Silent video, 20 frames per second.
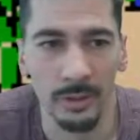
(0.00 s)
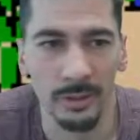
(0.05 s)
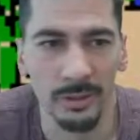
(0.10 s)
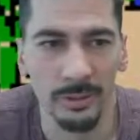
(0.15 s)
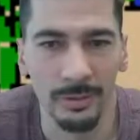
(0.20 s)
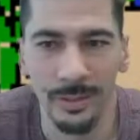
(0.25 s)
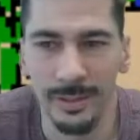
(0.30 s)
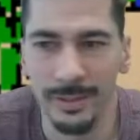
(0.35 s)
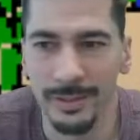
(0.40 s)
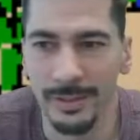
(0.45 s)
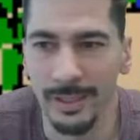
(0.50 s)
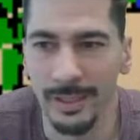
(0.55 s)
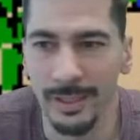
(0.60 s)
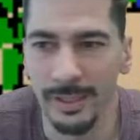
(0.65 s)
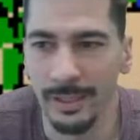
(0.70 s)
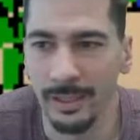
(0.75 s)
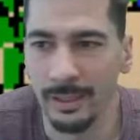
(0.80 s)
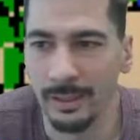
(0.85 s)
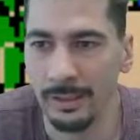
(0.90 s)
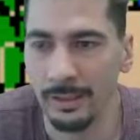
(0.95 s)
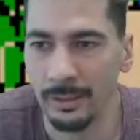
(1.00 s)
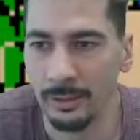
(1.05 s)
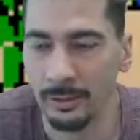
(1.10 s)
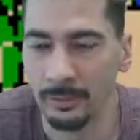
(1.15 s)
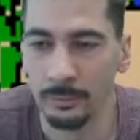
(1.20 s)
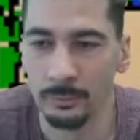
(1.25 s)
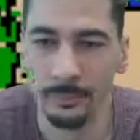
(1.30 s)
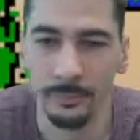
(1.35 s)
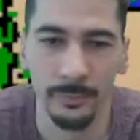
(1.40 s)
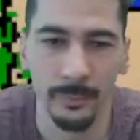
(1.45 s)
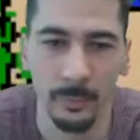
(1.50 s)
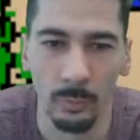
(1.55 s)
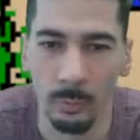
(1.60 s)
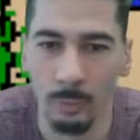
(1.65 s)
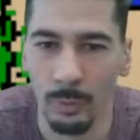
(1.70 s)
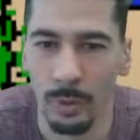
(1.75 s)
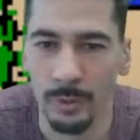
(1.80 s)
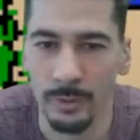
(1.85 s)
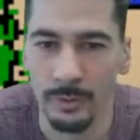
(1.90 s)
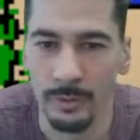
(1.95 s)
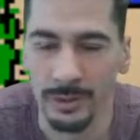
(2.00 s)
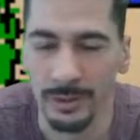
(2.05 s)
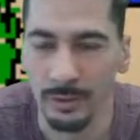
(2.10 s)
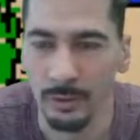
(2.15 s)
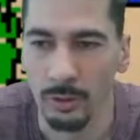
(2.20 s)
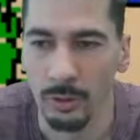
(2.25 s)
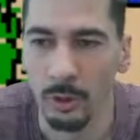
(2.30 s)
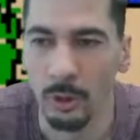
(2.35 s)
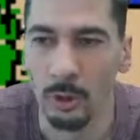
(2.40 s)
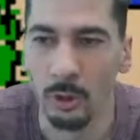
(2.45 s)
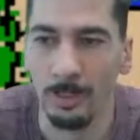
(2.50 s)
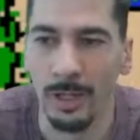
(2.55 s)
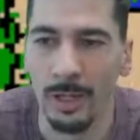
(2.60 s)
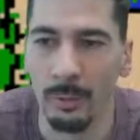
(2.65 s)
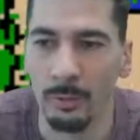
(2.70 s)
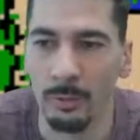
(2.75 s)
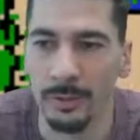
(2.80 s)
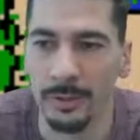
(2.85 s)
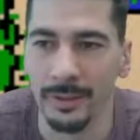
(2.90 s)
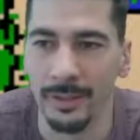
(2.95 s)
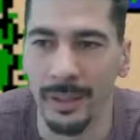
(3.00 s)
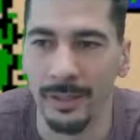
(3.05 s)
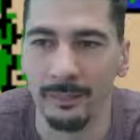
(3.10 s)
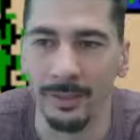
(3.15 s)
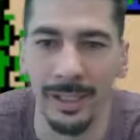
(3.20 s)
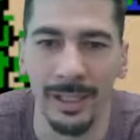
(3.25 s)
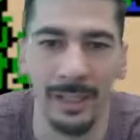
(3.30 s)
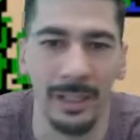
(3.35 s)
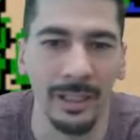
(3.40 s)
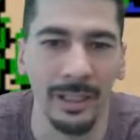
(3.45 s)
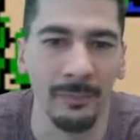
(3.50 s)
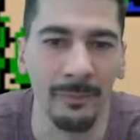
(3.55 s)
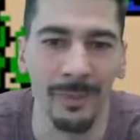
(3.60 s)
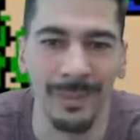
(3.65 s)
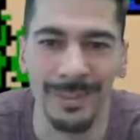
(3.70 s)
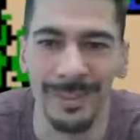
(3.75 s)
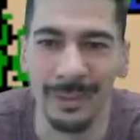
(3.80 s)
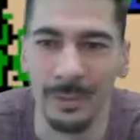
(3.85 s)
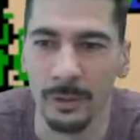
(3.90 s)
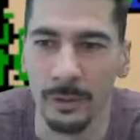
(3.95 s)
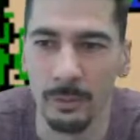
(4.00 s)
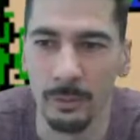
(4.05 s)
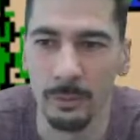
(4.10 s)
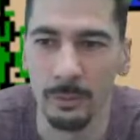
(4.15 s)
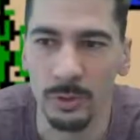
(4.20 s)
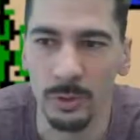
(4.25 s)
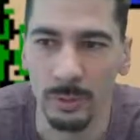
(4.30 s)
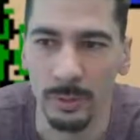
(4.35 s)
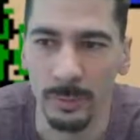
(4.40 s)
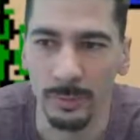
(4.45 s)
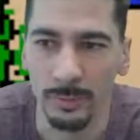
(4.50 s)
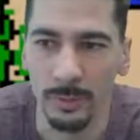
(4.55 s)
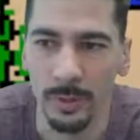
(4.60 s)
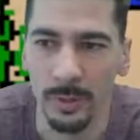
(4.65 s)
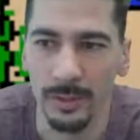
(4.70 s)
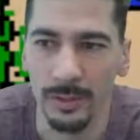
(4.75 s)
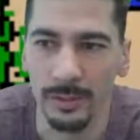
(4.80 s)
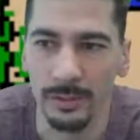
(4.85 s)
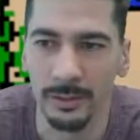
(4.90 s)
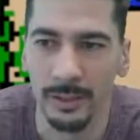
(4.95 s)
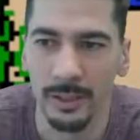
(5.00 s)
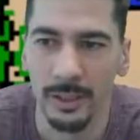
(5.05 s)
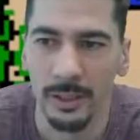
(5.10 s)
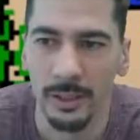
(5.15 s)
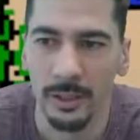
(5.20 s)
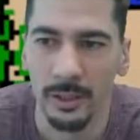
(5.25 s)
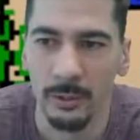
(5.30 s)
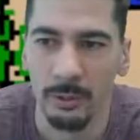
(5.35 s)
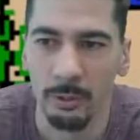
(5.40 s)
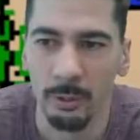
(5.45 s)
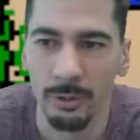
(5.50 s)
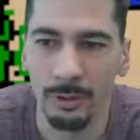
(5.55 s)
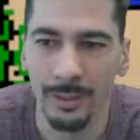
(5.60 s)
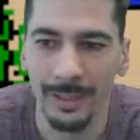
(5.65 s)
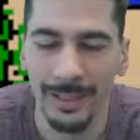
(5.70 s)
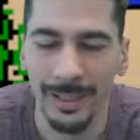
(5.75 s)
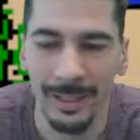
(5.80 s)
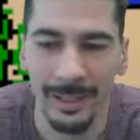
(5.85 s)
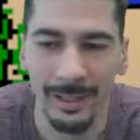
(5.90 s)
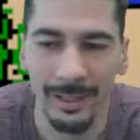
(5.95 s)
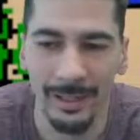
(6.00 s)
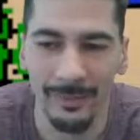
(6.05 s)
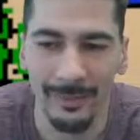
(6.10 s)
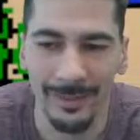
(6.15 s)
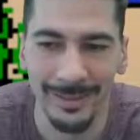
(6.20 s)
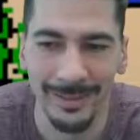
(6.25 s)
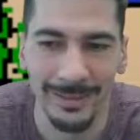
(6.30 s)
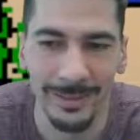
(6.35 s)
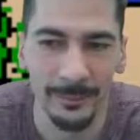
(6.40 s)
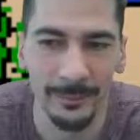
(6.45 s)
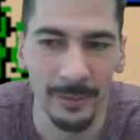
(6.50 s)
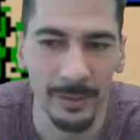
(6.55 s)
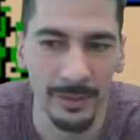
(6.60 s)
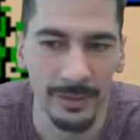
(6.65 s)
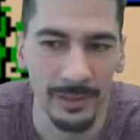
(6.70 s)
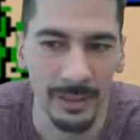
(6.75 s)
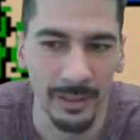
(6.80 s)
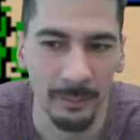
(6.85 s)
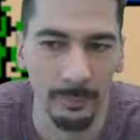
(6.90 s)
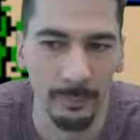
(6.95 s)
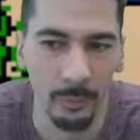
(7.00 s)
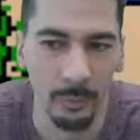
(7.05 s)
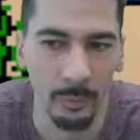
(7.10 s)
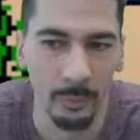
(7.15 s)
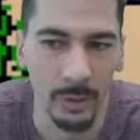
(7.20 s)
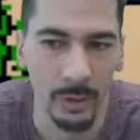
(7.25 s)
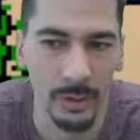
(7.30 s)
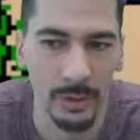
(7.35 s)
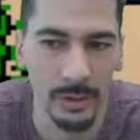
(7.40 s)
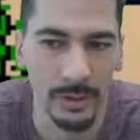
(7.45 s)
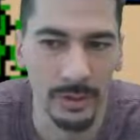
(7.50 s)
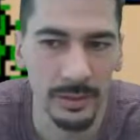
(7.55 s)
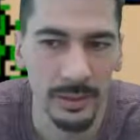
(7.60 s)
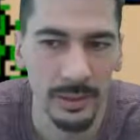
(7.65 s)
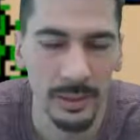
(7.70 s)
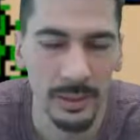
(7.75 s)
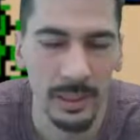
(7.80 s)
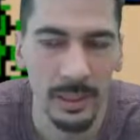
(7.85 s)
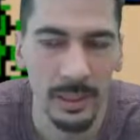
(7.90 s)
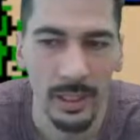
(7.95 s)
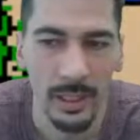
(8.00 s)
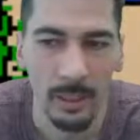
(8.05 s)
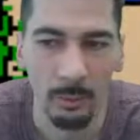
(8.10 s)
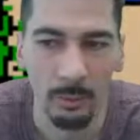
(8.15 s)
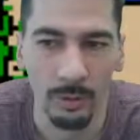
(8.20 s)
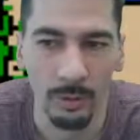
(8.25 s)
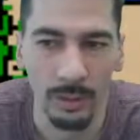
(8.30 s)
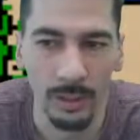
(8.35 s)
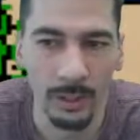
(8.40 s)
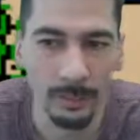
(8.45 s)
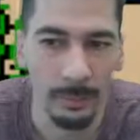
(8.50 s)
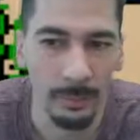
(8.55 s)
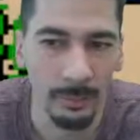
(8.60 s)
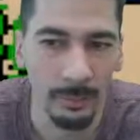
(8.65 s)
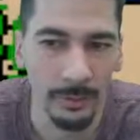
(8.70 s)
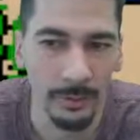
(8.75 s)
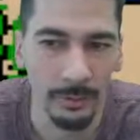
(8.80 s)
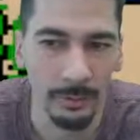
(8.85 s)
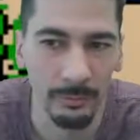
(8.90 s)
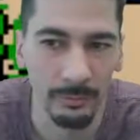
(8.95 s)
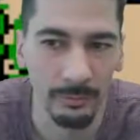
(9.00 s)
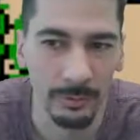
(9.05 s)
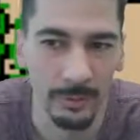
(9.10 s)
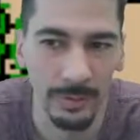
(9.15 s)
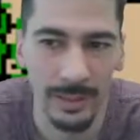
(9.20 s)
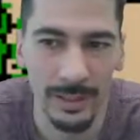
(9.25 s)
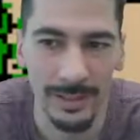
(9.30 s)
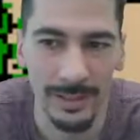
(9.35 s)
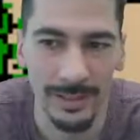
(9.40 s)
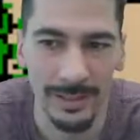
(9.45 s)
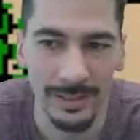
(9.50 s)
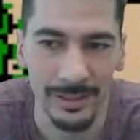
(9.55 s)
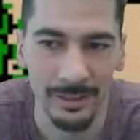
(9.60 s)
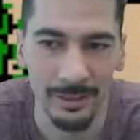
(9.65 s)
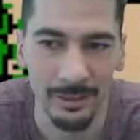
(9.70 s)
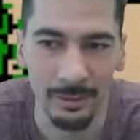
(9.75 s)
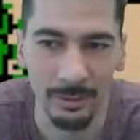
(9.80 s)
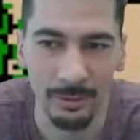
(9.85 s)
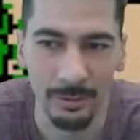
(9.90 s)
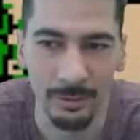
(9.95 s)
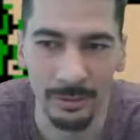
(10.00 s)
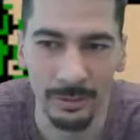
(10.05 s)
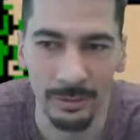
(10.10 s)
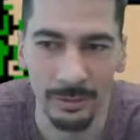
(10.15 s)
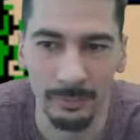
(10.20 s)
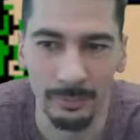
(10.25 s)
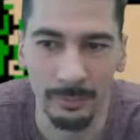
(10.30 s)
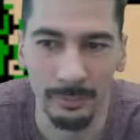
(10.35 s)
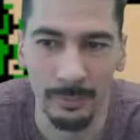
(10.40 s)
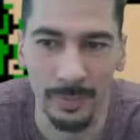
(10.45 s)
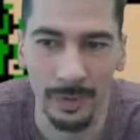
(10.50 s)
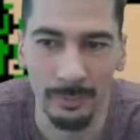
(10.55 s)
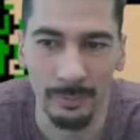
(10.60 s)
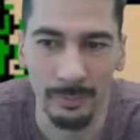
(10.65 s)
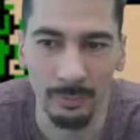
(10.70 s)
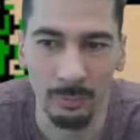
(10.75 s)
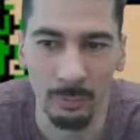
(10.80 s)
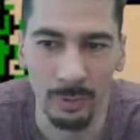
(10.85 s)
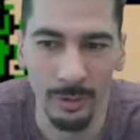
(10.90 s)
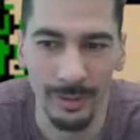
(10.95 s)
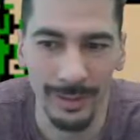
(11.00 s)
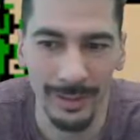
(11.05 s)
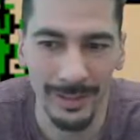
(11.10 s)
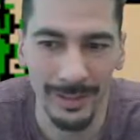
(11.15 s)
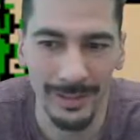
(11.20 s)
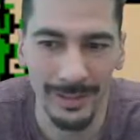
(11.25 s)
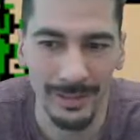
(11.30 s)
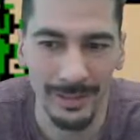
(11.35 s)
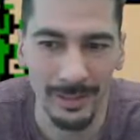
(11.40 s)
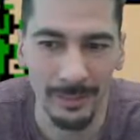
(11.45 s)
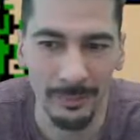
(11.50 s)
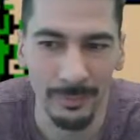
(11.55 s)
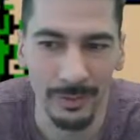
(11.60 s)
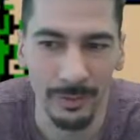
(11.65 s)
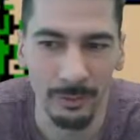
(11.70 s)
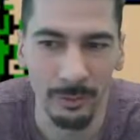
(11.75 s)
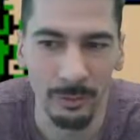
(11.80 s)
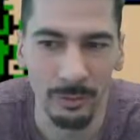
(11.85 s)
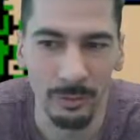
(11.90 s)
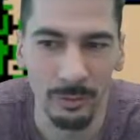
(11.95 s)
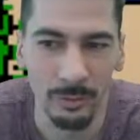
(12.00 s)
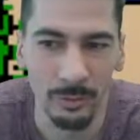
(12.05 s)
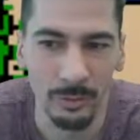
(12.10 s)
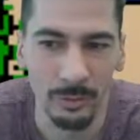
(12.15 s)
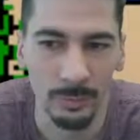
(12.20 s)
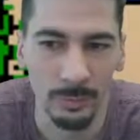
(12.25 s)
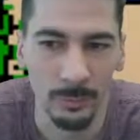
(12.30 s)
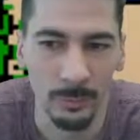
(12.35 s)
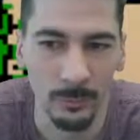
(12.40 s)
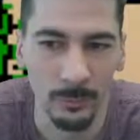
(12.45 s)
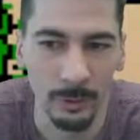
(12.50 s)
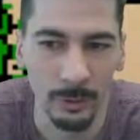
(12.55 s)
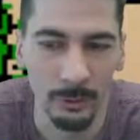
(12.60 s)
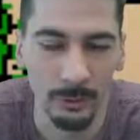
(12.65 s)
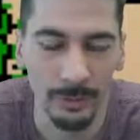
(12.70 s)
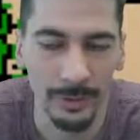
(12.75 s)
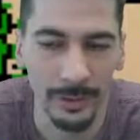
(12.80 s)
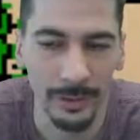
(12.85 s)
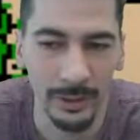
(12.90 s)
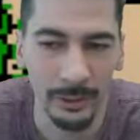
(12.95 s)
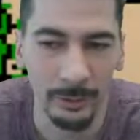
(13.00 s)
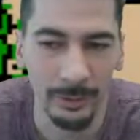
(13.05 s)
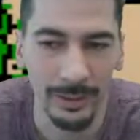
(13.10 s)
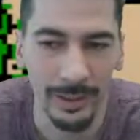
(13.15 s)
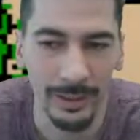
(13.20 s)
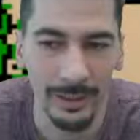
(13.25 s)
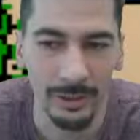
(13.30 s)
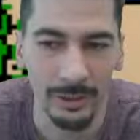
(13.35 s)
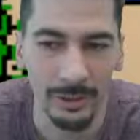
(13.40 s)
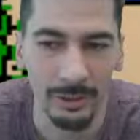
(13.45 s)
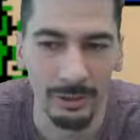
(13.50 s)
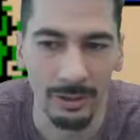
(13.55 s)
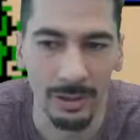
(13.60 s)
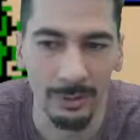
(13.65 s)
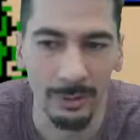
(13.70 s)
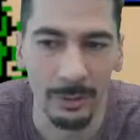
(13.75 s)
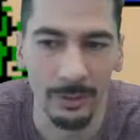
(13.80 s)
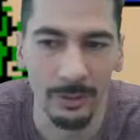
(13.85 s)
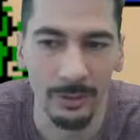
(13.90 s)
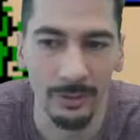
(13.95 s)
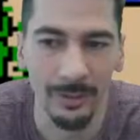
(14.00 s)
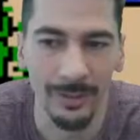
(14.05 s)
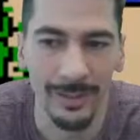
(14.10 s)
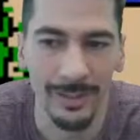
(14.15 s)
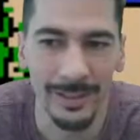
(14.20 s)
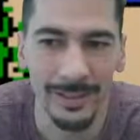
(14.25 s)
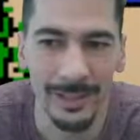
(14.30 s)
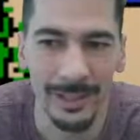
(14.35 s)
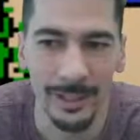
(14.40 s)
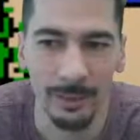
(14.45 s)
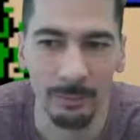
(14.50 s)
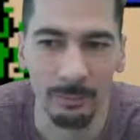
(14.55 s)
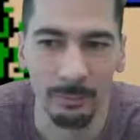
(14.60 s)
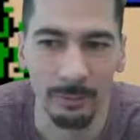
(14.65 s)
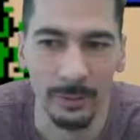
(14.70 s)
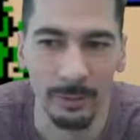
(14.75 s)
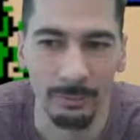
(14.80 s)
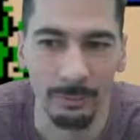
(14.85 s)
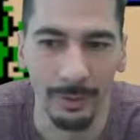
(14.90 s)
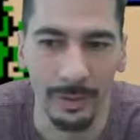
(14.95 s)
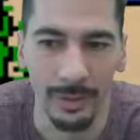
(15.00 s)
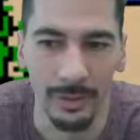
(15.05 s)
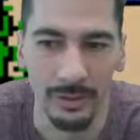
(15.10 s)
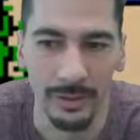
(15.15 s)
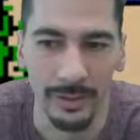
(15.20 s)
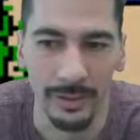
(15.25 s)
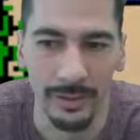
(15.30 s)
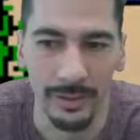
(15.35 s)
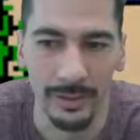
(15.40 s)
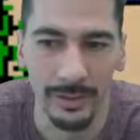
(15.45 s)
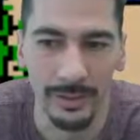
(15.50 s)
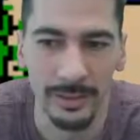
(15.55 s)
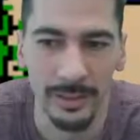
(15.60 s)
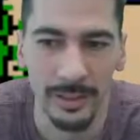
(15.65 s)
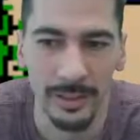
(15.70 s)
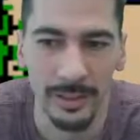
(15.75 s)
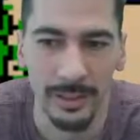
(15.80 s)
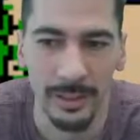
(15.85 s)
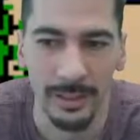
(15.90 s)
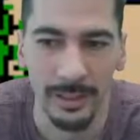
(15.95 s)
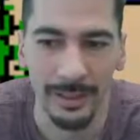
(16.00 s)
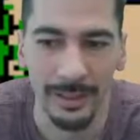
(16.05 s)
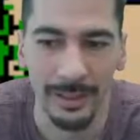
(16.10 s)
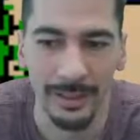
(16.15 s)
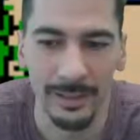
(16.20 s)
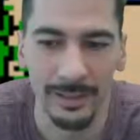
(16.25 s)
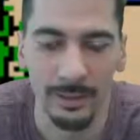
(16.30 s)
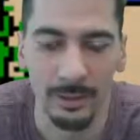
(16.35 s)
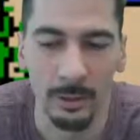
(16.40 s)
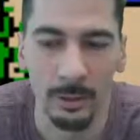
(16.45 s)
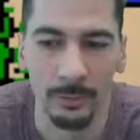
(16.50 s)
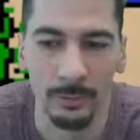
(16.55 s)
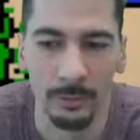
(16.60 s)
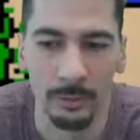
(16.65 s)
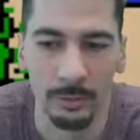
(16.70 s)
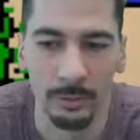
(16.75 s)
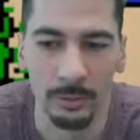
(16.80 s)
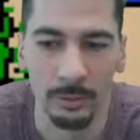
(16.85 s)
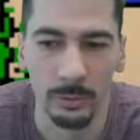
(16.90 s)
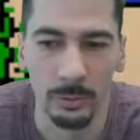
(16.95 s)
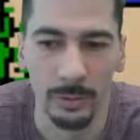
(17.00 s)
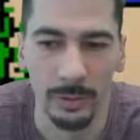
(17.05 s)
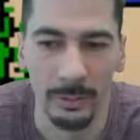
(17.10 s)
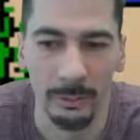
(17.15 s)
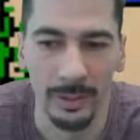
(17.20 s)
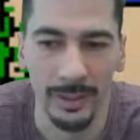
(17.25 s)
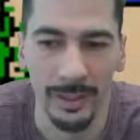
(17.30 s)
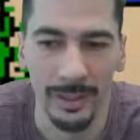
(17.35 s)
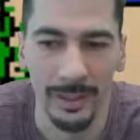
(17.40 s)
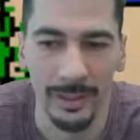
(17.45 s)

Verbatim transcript: So let's say, you know, while using Chrome, I want to navigate. If it's a Google Suite product, you already kind of have a default set of bookmarks. And what a lot of people don't realize is, you know, maybe one of these is something you use more frequently. You can actually grab a hold of this and rearrange these. And that gets overlooked quite a bit.